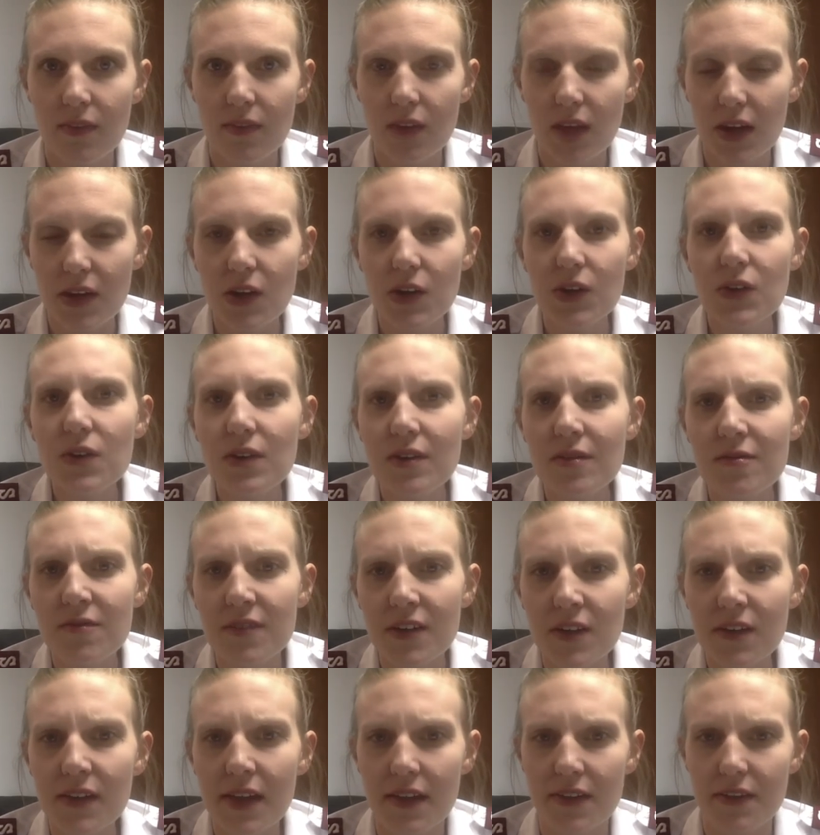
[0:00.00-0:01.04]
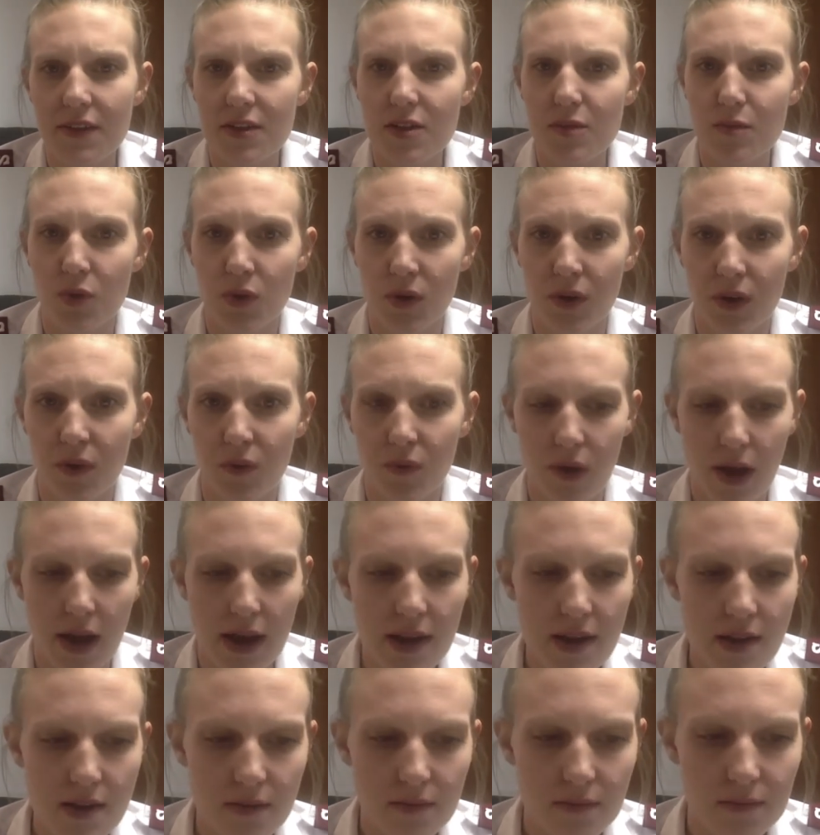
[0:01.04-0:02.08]
I know you can feel that this morning,
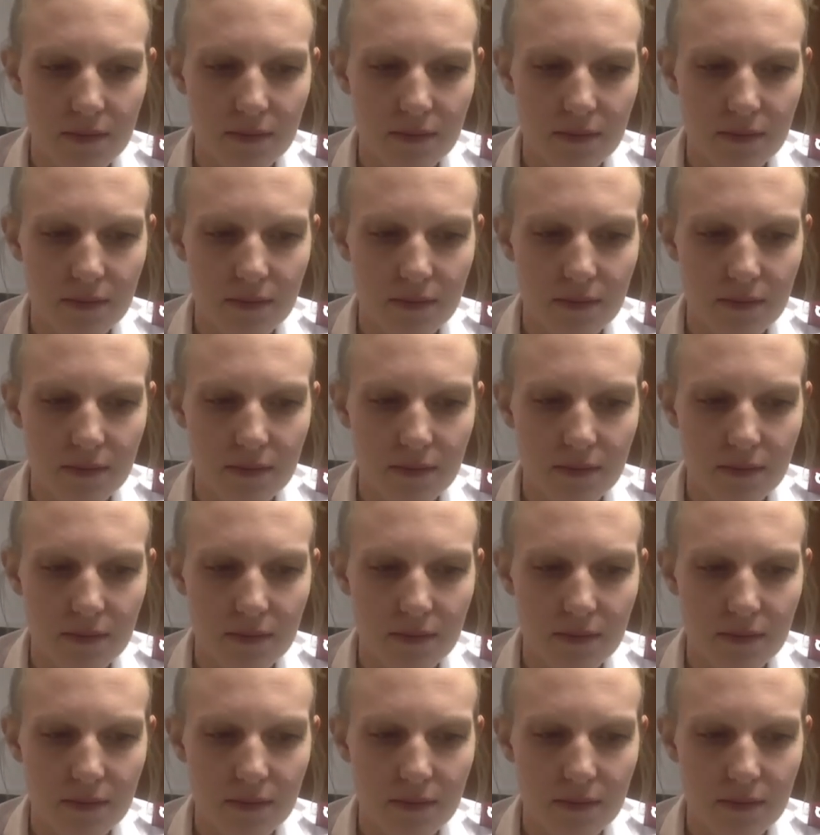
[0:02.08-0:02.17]
right?